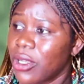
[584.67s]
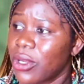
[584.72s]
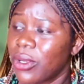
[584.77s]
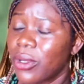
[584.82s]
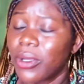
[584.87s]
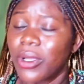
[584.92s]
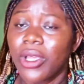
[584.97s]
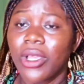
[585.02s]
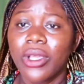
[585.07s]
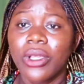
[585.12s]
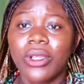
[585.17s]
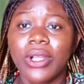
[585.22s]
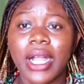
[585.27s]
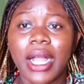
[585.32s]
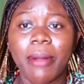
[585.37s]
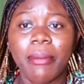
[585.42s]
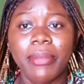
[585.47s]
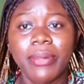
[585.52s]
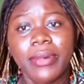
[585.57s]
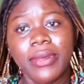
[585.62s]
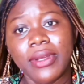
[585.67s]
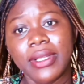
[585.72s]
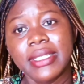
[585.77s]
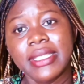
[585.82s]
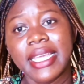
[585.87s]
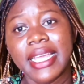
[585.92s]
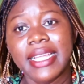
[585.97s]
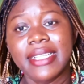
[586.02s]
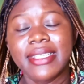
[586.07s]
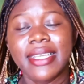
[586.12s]
You know, you can book your
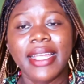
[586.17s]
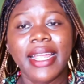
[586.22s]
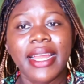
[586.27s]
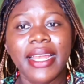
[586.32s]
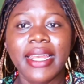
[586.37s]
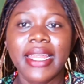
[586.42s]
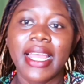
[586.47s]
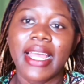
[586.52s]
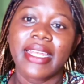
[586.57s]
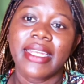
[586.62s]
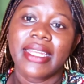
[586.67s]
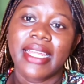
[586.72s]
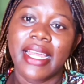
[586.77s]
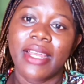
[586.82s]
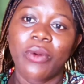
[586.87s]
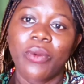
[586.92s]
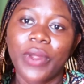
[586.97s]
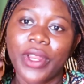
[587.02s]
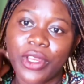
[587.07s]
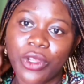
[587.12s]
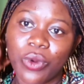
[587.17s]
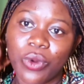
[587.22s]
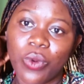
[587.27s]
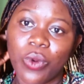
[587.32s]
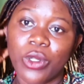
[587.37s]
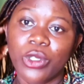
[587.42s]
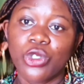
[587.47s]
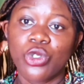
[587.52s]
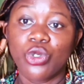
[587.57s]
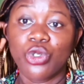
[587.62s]
ticket earlier than when
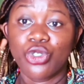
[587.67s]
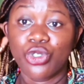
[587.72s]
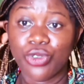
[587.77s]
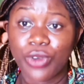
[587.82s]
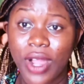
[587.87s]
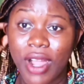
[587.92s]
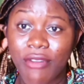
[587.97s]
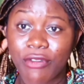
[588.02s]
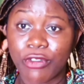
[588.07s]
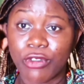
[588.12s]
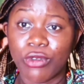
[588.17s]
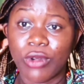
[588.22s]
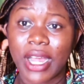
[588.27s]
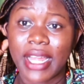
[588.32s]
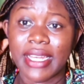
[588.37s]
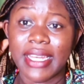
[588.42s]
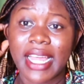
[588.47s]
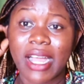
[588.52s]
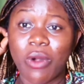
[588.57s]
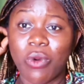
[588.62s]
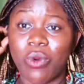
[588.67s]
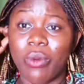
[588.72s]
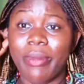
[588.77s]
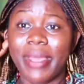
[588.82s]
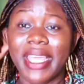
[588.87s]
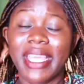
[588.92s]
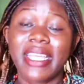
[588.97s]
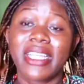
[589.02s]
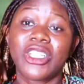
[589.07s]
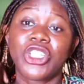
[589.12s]
you want to travel, and that
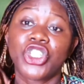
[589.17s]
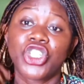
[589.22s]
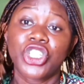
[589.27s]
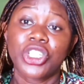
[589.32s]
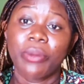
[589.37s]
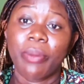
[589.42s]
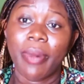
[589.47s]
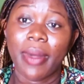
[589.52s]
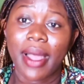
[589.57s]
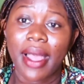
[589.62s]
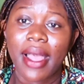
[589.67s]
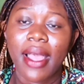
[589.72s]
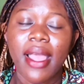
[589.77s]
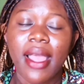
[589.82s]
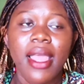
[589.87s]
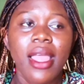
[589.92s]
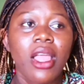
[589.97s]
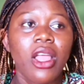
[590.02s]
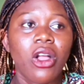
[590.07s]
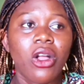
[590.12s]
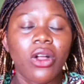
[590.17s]
will make it cheaper.